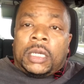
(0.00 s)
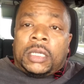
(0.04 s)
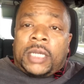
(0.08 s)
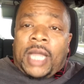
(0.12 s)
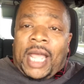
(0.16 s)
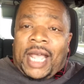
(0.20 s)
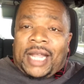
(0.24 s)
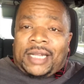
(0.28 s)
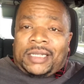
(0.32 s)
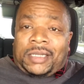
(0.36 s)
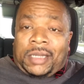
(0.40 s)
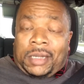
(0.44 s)

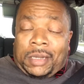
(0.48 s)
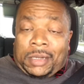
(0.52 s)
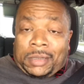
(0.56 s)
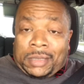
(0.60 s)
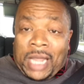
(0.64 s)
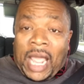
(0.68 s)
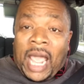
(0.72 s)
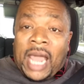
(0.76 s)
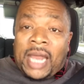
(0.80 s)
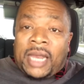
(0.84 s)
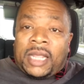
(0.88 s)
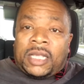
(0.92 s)
That
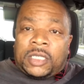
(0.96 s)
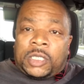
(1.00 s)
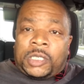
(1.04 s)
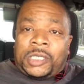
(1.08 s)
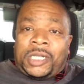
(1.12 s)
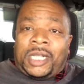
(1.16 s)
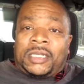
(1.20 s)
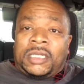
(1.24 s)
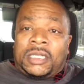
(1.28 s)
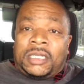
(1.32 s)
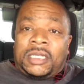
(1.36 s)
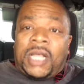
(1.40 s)
that is
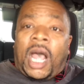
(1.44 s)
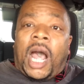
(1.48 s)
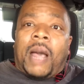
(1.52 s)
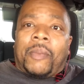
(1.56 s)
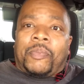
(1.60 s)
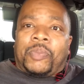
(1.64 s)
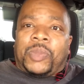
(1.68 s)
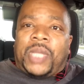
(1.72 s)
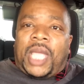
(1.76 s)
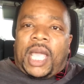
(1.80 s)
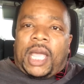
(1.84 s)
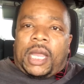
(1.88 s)
to
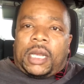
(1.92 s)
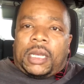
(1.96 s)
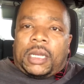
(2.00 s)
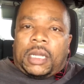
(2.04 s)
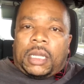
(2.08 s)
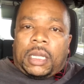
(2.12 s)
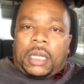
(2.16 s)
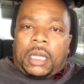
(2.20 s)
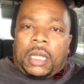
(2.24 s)
stop that.